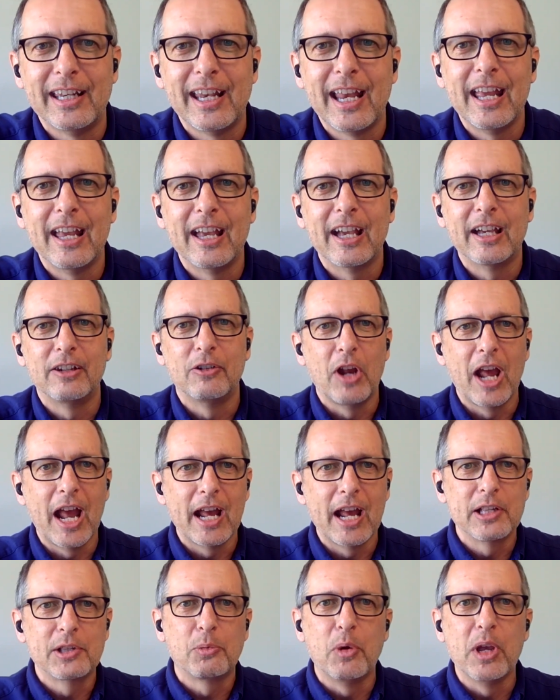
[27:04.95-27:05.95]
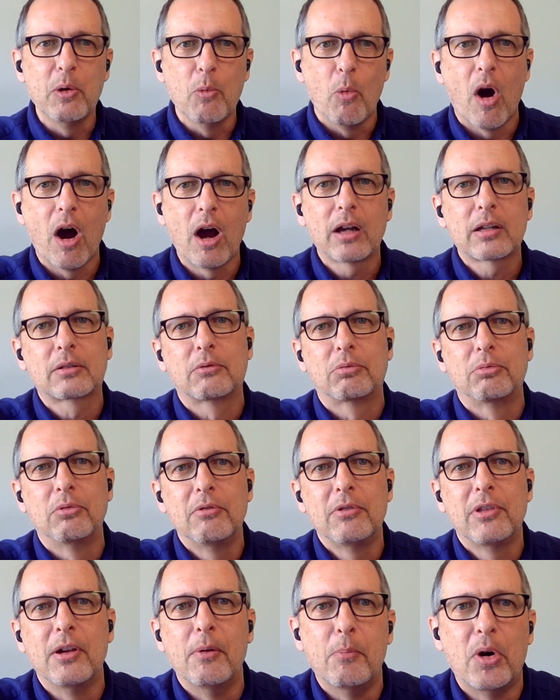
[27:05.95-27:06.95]
And as we walk
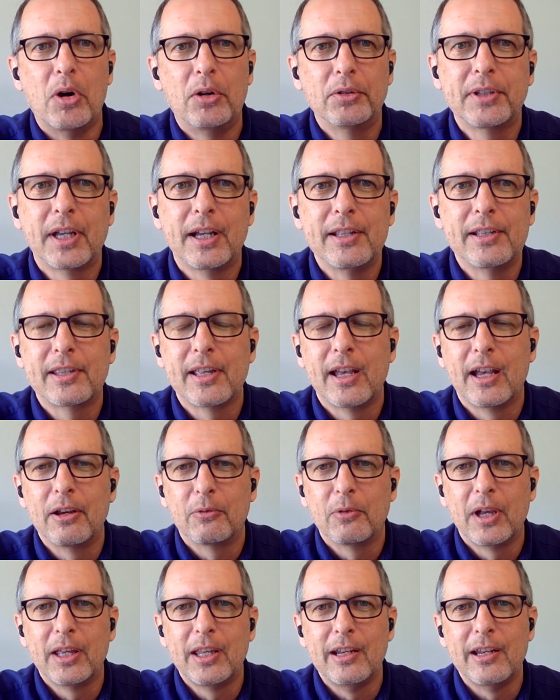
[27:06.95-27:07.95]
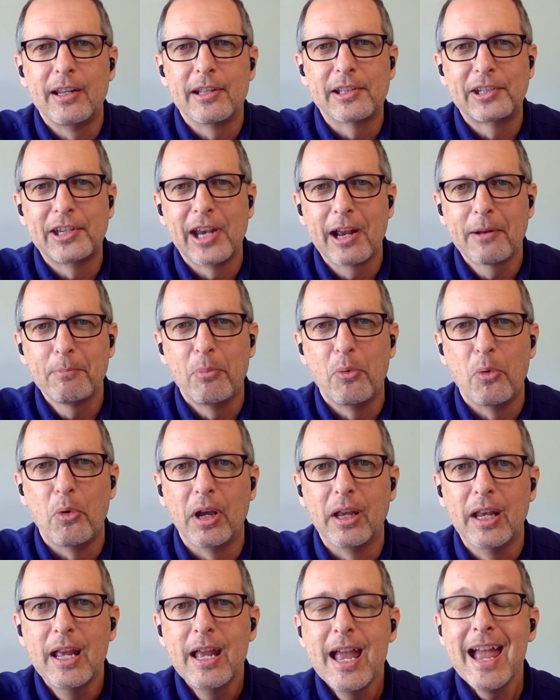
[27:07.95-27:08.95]
through the multi-site readiness
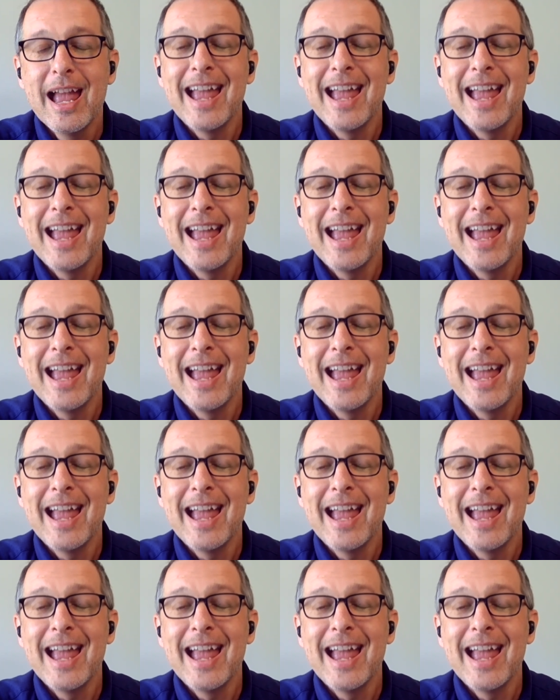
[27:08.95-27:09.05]
checkpoint,